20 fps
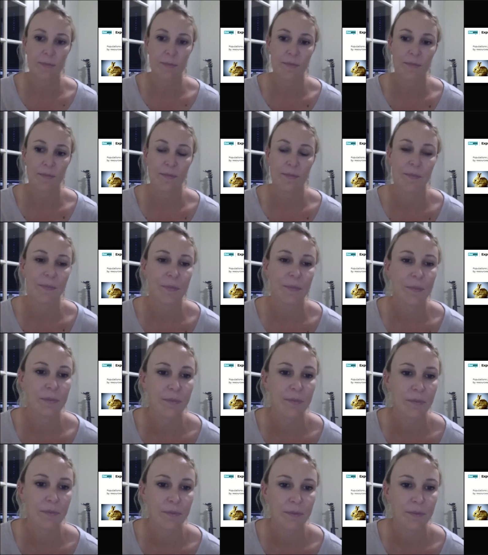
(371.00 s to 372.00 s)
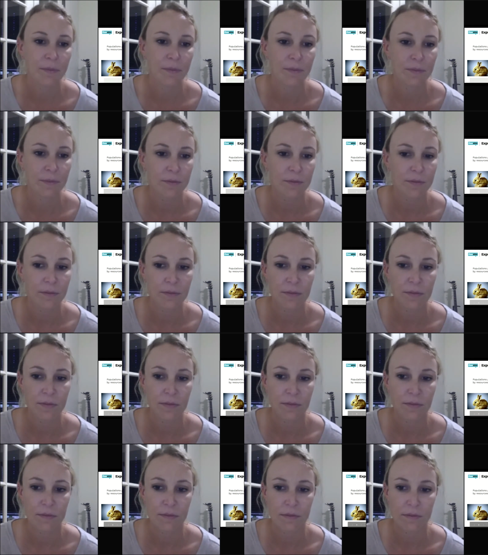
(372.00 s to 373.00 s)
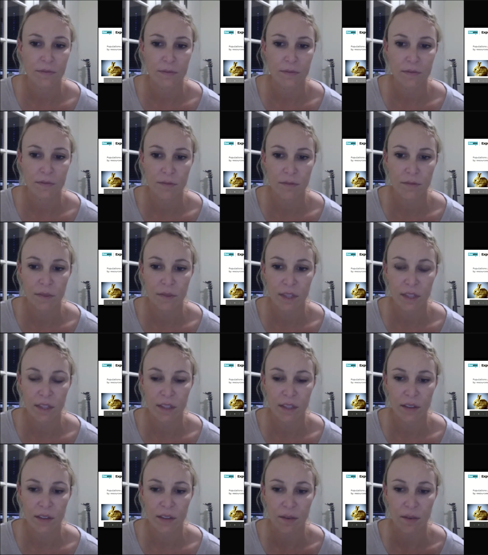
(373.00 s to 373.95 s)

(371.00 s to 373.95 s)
(silence)